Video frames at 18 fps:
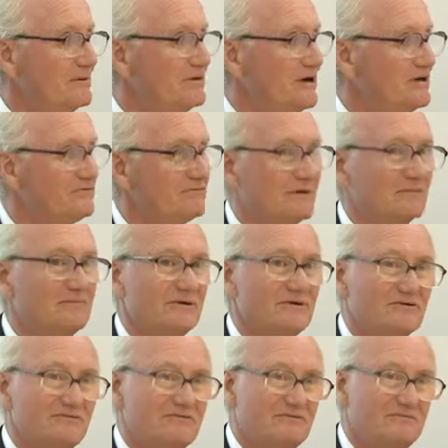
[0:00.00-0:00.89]
the best one,
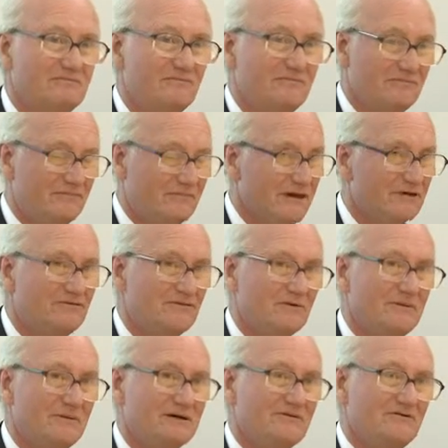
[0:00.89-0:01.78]
because they
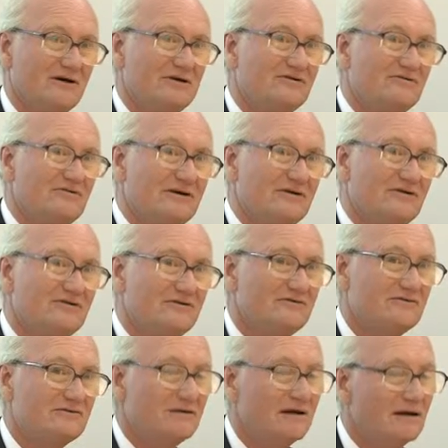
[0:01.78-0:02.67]
talk about data
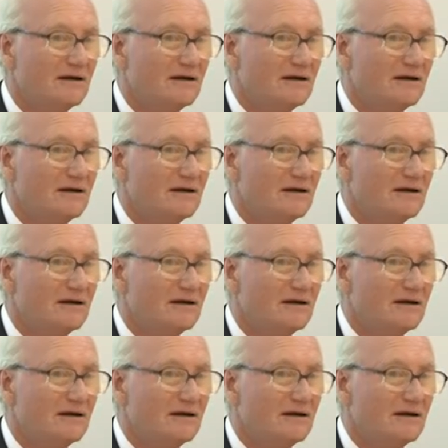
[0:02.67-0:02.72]
centres